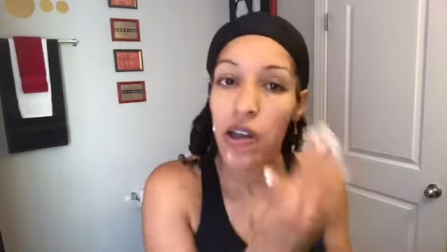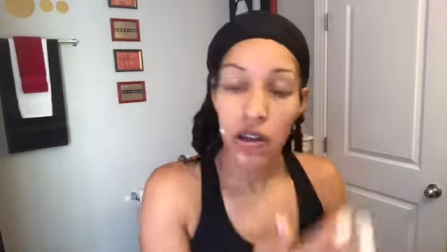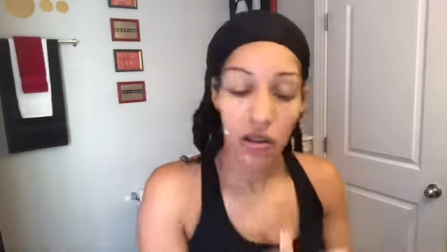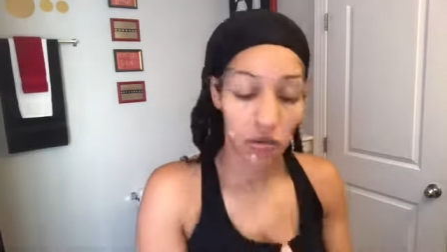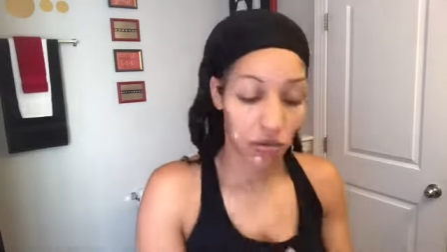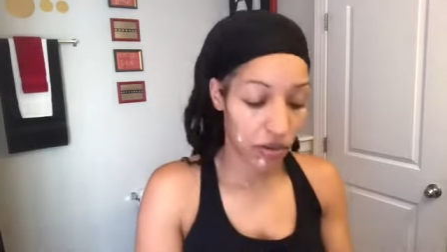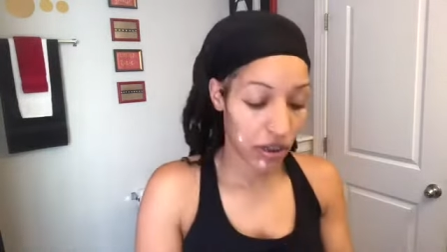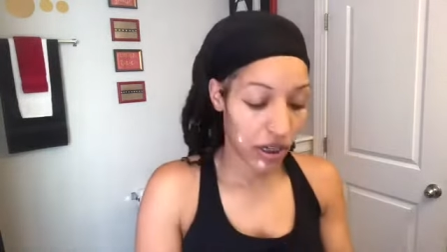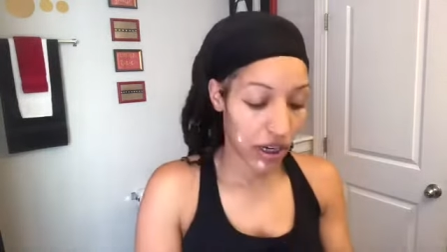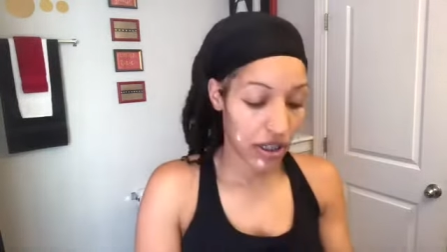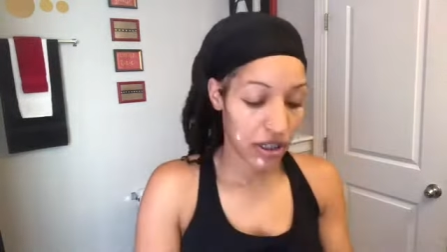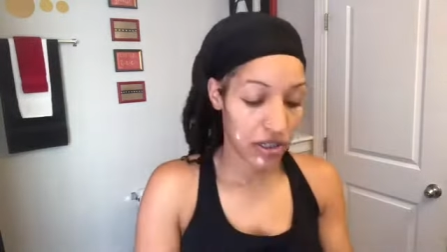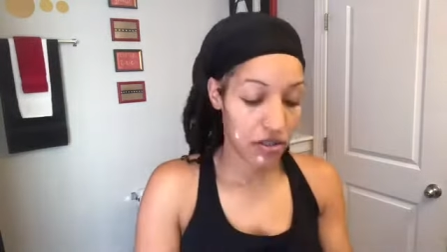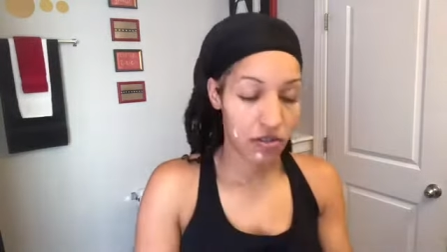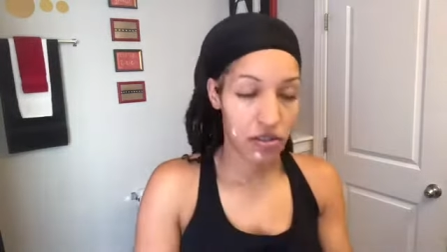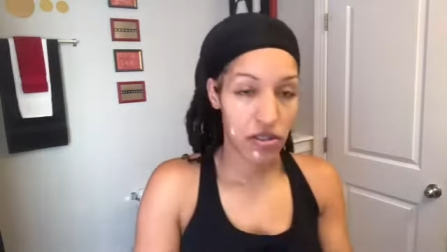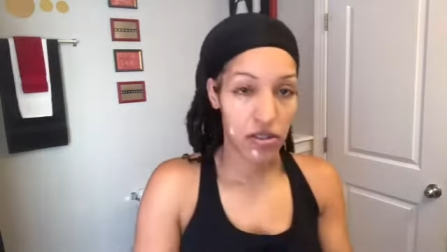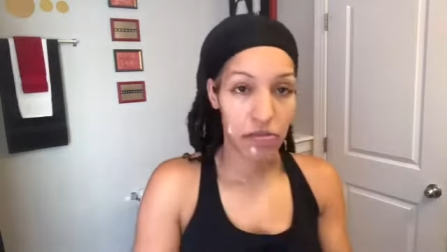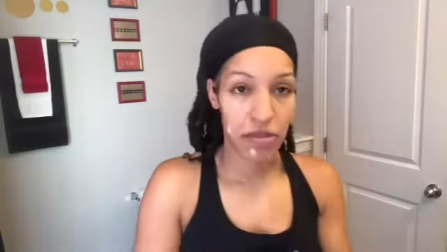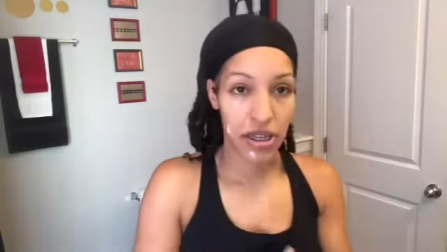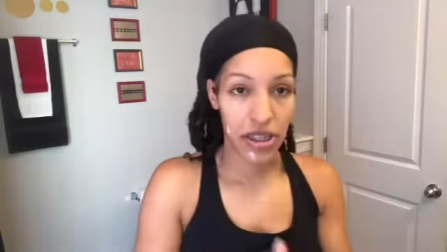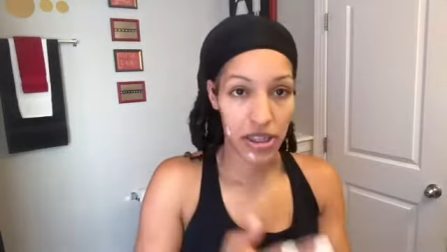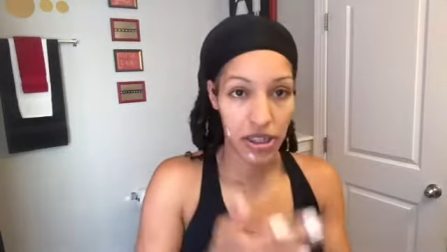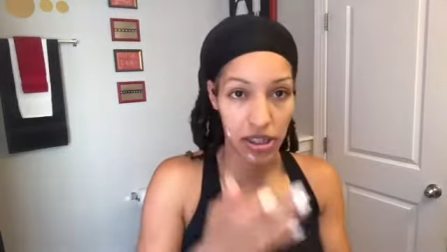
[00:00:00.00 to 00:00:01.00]
what I do to
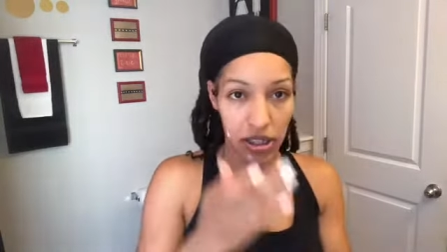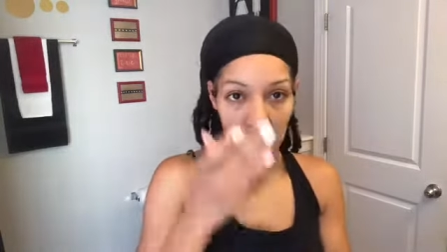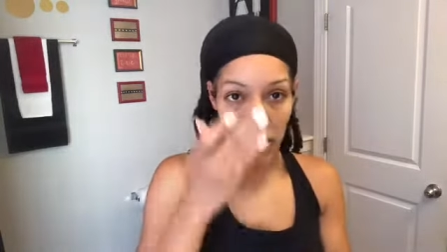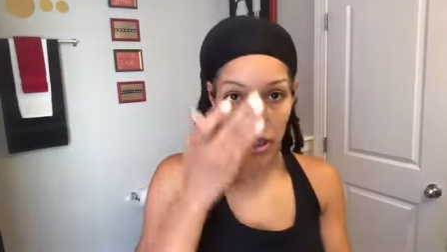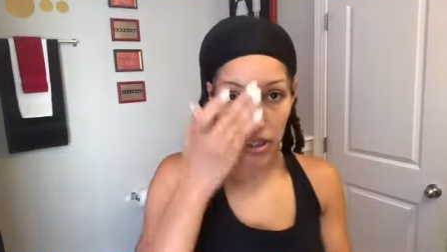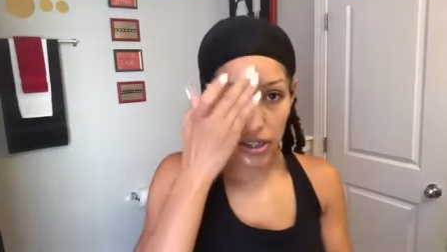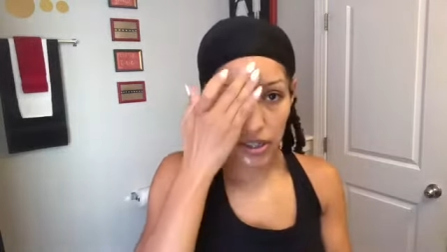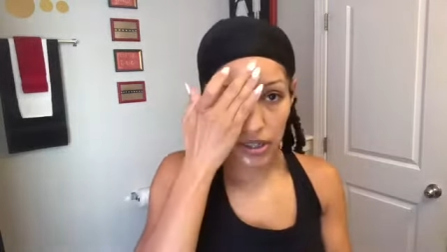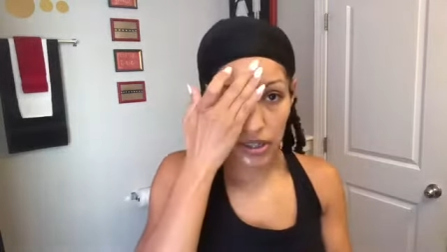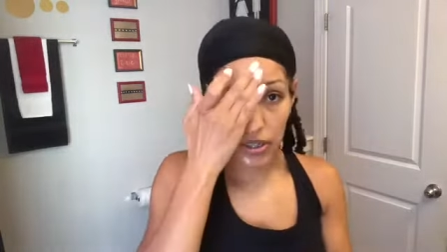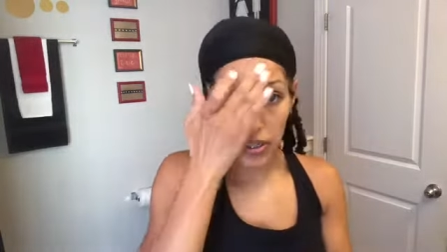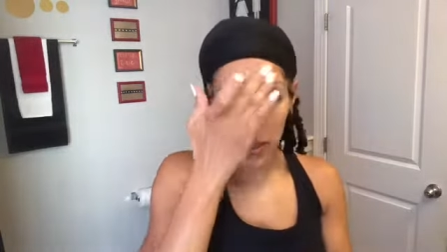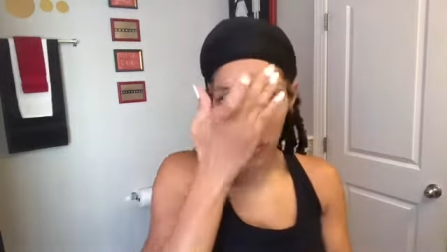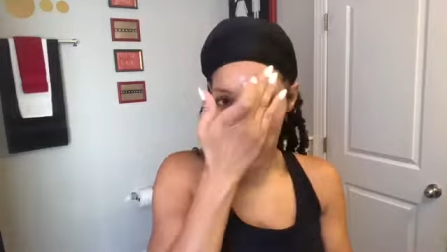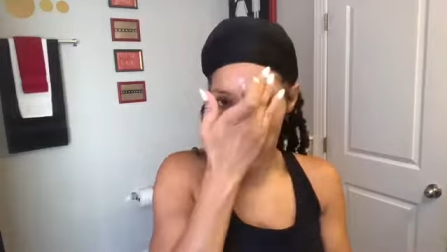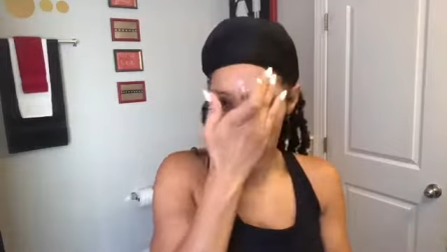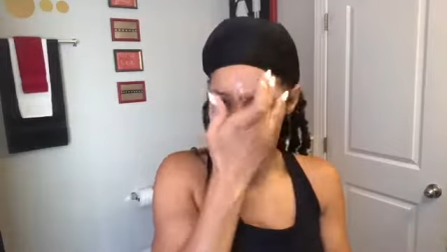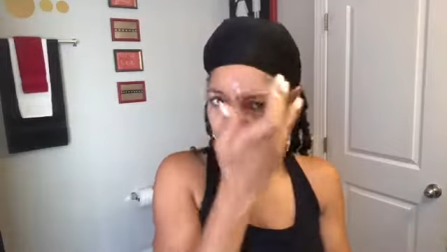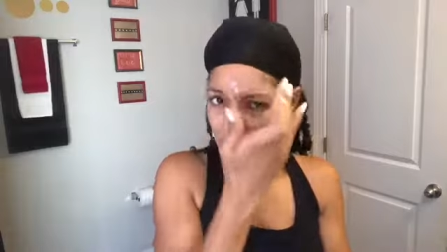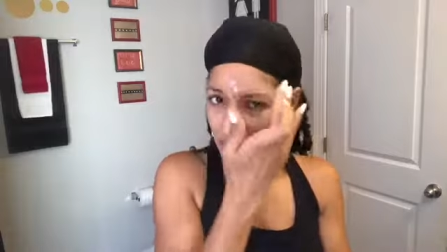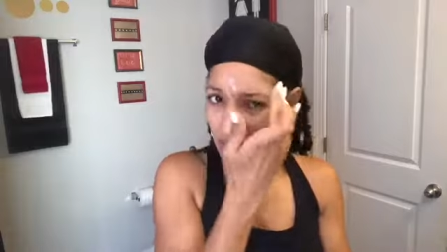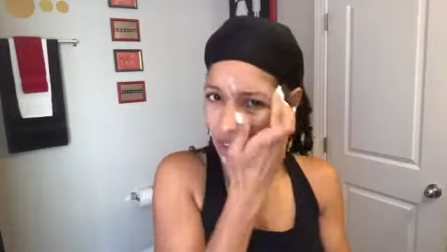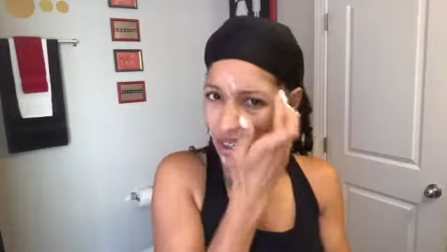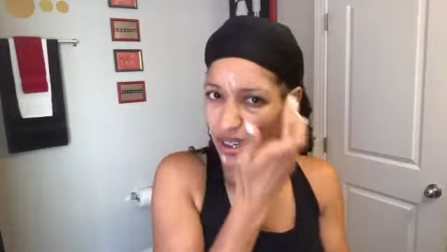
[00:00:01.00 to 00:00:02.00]
my skin
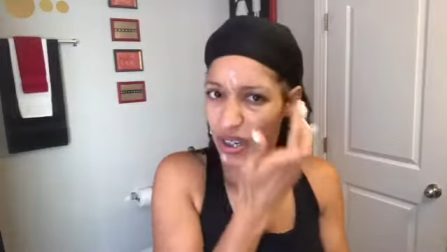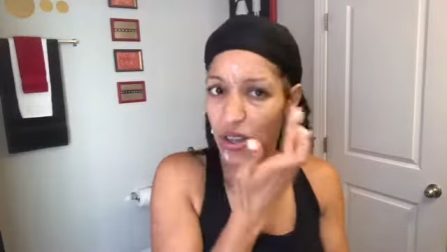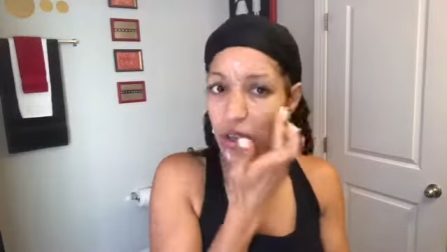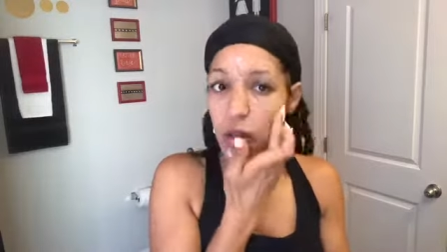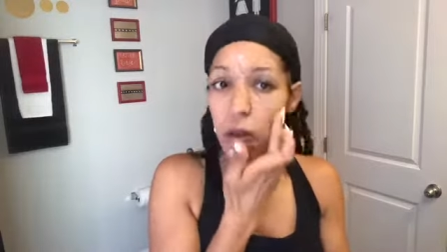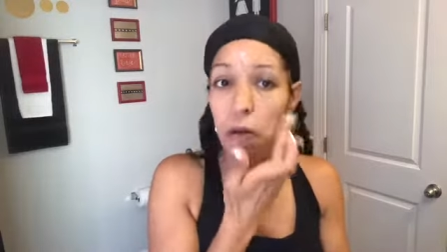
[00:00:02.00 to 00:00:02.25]
in